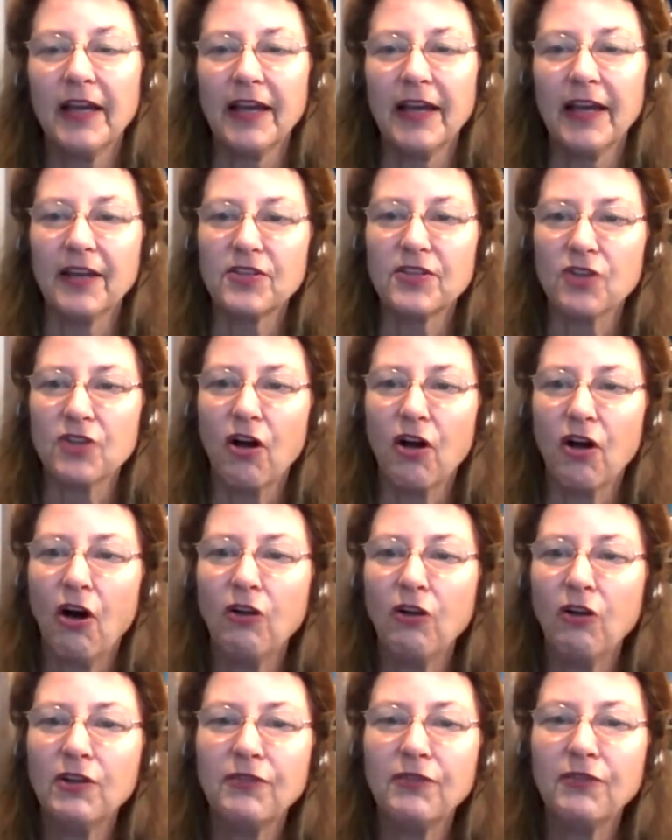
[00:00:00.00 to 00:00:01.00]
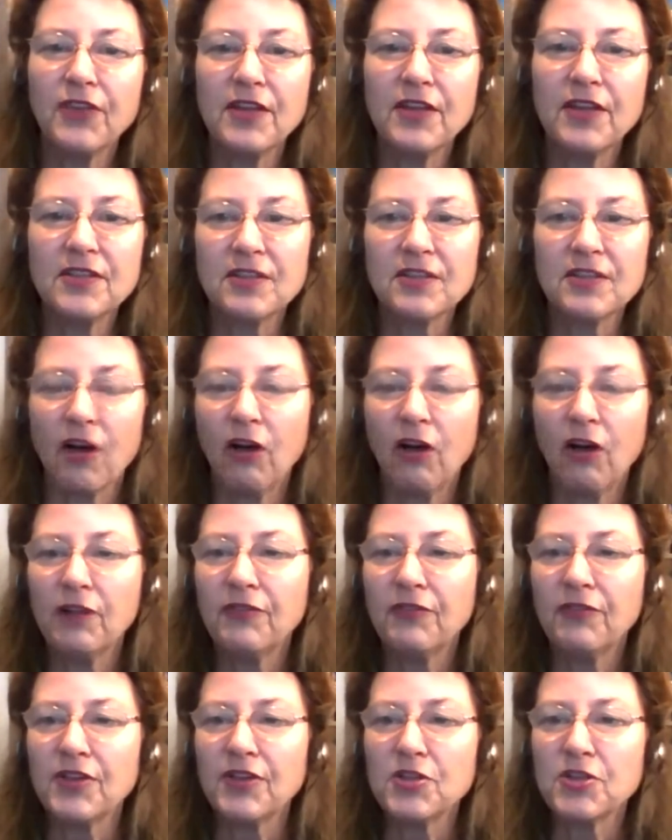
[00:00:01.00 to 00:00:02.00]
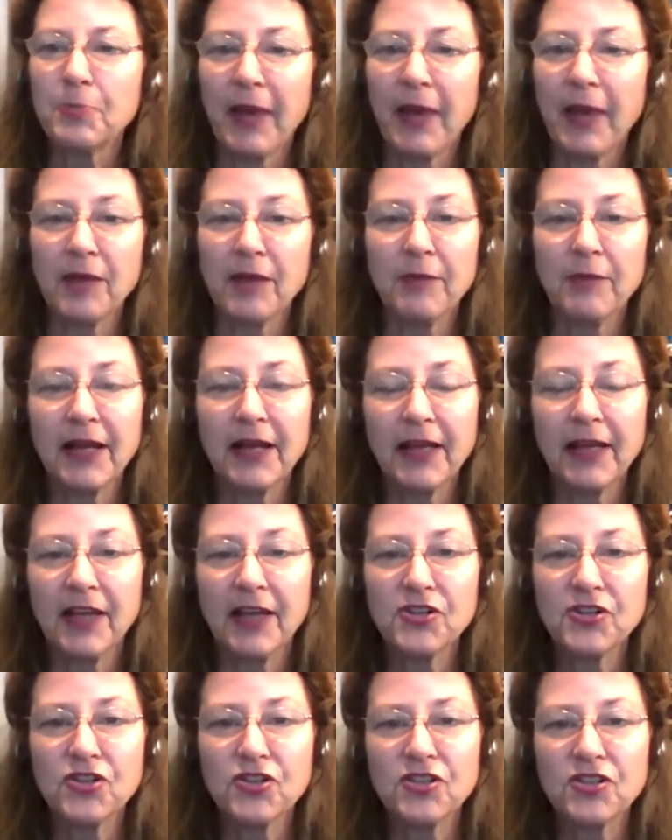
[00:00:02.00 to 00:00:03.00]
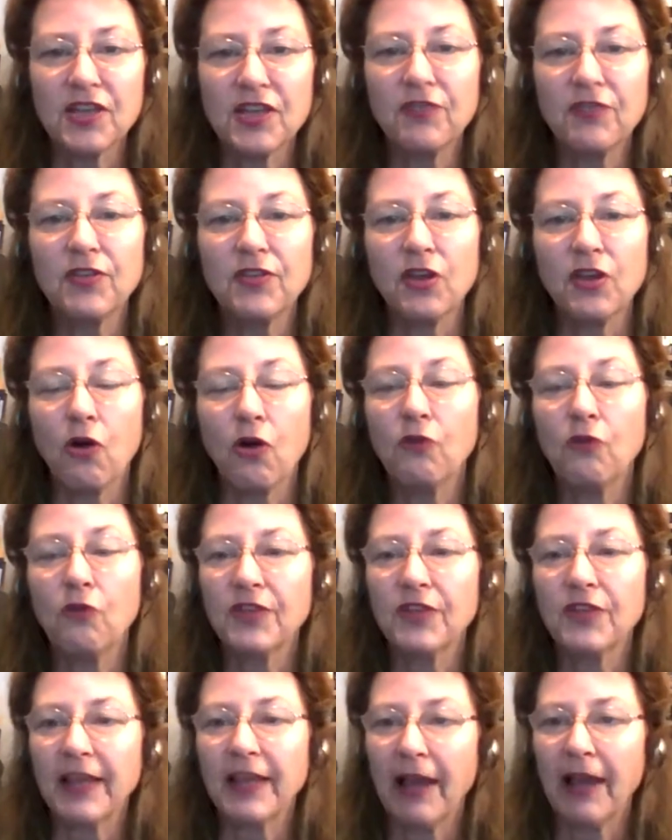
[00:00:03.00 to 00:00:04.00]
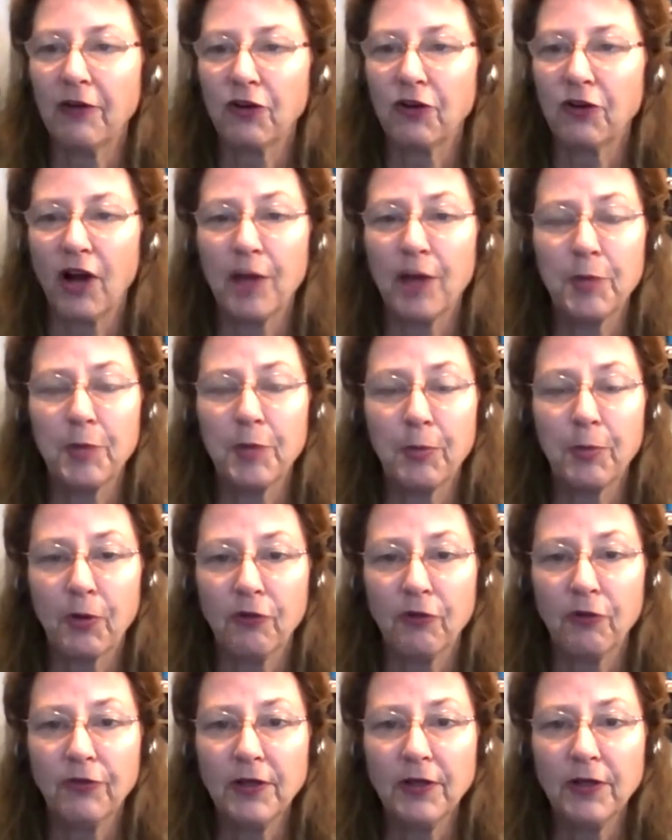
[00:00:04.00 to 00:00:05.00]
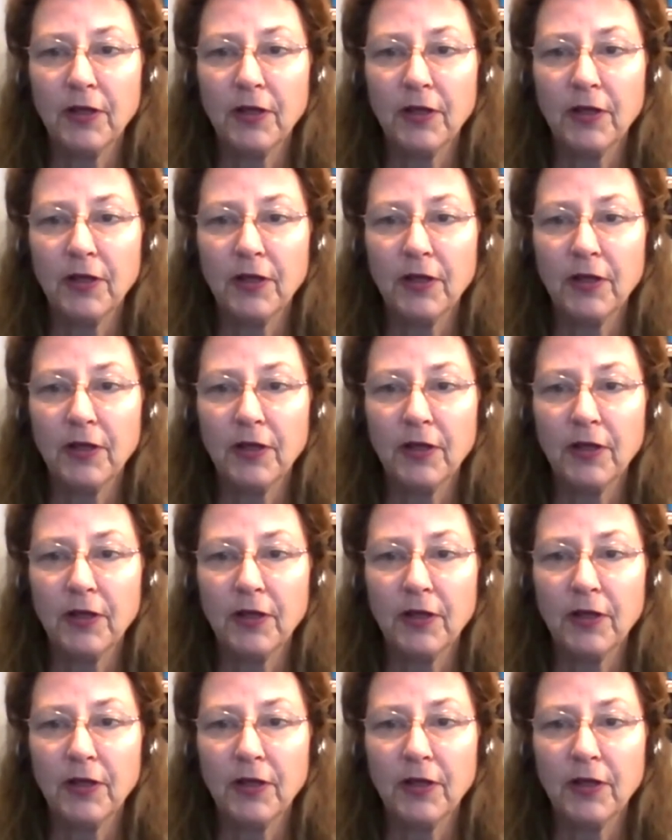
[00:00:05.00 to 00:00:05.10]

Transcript: Is all of these pain medications, even the over-the-counter ibuprofen.